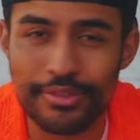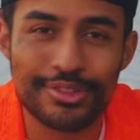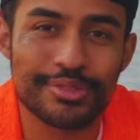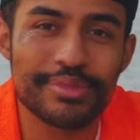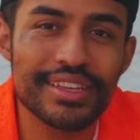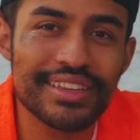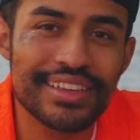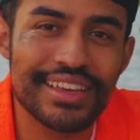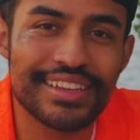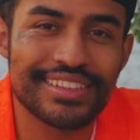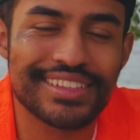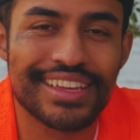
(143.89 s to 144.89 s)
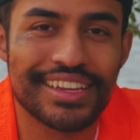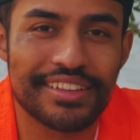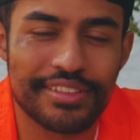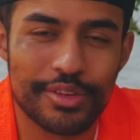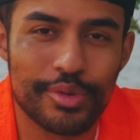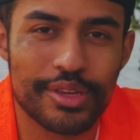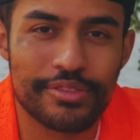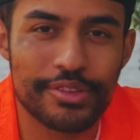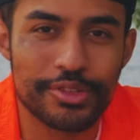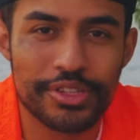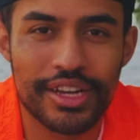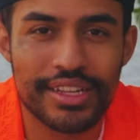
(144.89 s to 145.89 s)
Folsom Lake and just getting a quick few
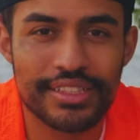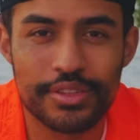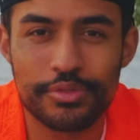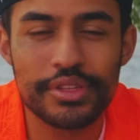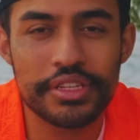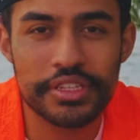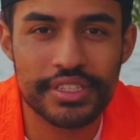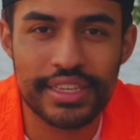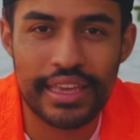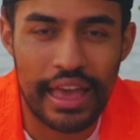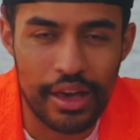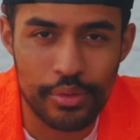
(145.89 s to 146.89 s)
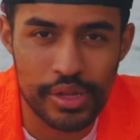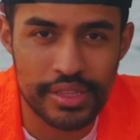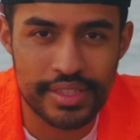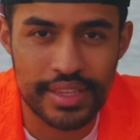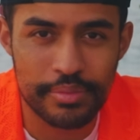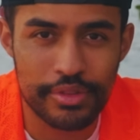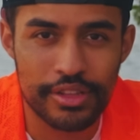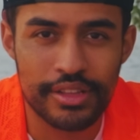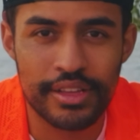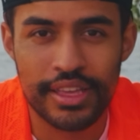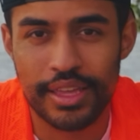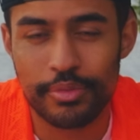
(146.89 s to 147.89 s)
shots and really just seeing how well this
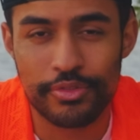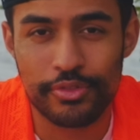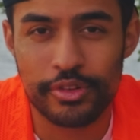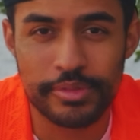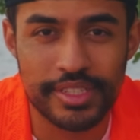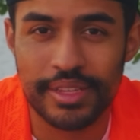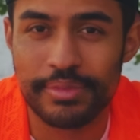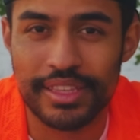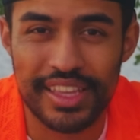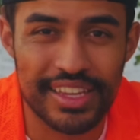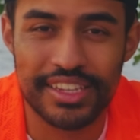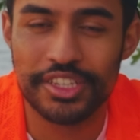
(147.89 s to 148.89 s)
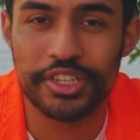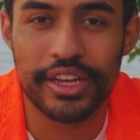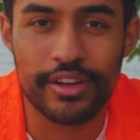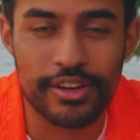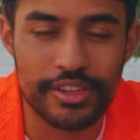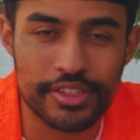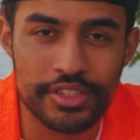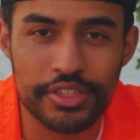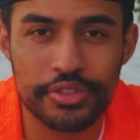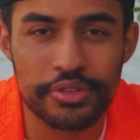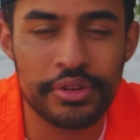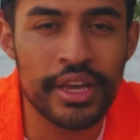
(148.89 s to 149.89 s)
gimbal can perform to something like a DJI
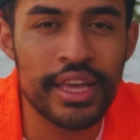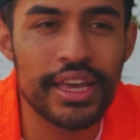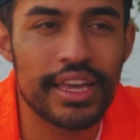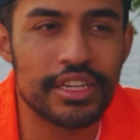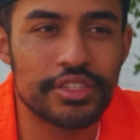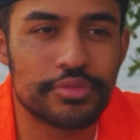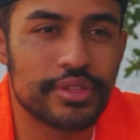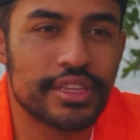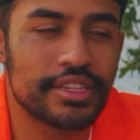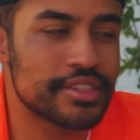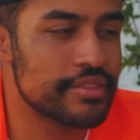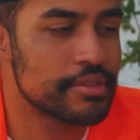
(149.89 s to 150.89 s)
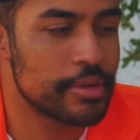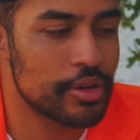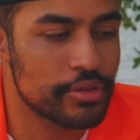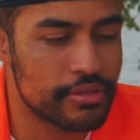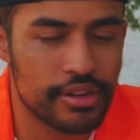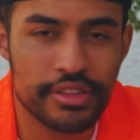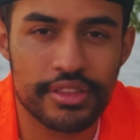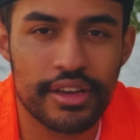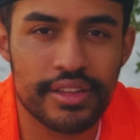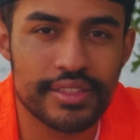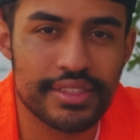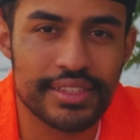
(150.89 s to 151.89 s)
RS2 and just really just giving my overall
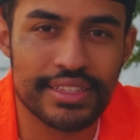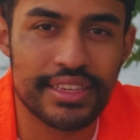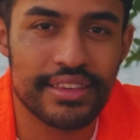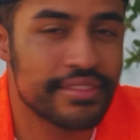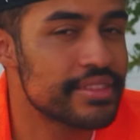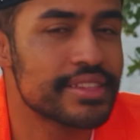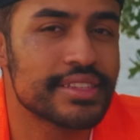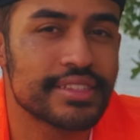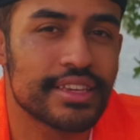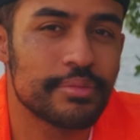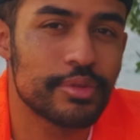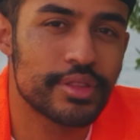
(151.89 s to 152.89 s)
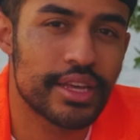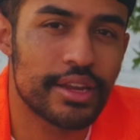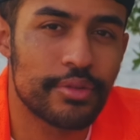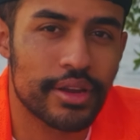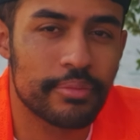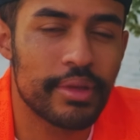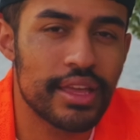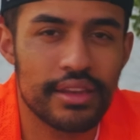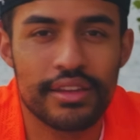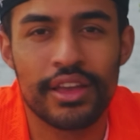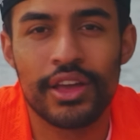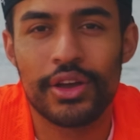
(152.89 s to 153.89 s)
thoughts to see if this is a gimbal that I'd
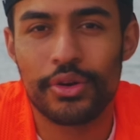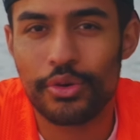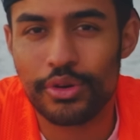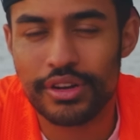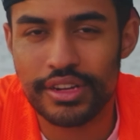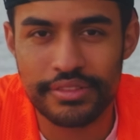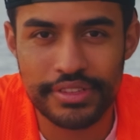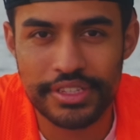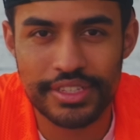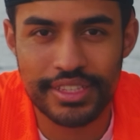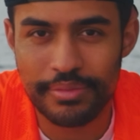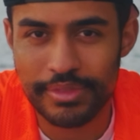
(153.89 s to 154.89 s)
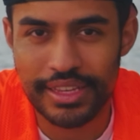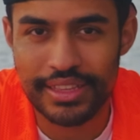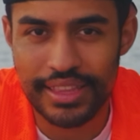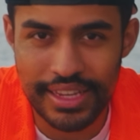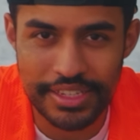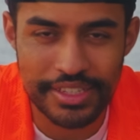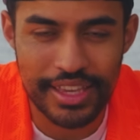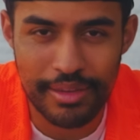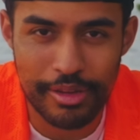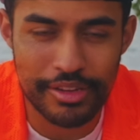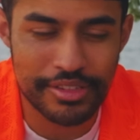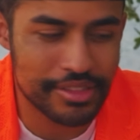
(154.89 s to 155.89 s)
recommend or if it's just something that just came
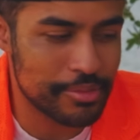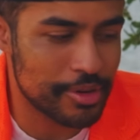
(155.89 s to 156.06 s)
out into the